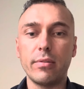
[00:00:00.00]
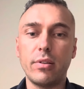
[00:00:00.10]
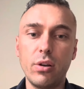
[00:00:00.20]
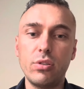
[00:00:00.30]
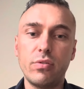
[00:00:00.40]

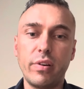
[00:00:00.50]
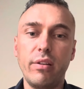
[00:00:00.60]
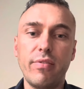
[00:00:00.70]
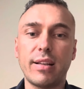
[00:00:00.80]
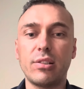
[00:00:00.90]
Those 3
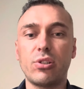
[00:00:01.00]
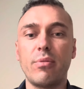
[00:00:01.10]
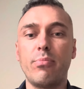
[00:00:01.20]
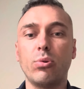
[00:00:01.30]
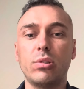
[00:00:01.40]
factors are
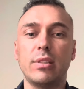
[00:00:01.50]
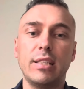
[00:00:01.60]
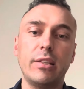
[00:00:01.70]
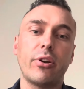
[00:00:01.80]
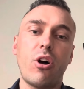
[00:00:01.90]
important, and
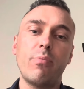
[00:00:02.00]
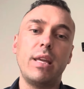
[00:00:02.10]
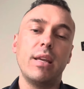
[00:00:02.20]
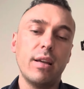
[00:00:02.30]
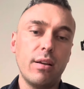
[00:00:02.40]
then
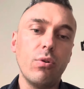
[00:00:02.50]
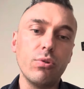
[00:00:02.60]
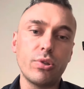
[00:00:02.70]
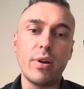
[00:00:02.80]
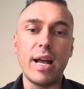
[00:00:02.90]
Rabi
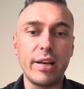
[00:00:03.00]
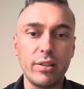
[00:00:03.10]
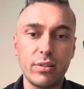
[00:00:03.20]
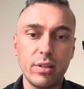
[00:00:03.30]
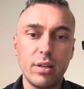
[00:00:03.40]
also added